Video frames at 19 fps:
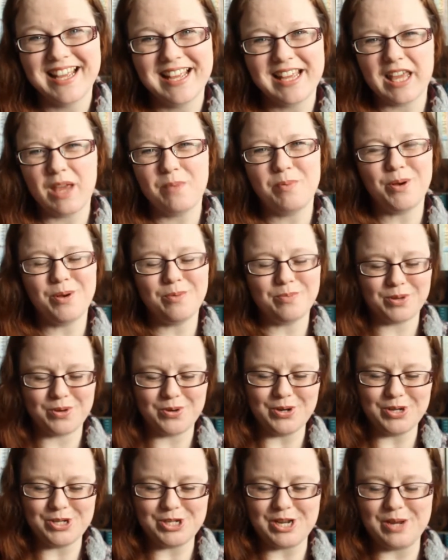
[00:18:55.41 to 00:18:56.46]
Keep it up, the
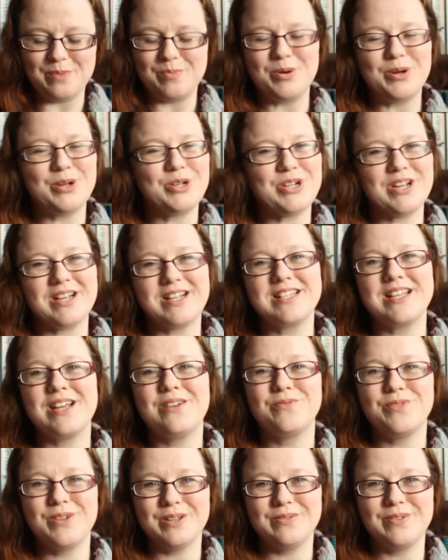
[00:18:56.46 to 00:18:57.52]
crochet project.
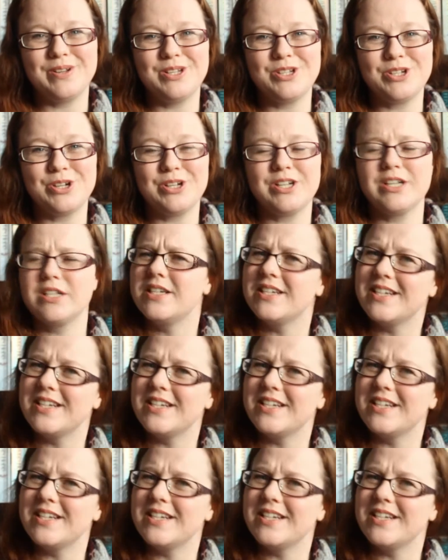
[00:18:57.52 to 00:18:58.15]
I've really enjoyed it.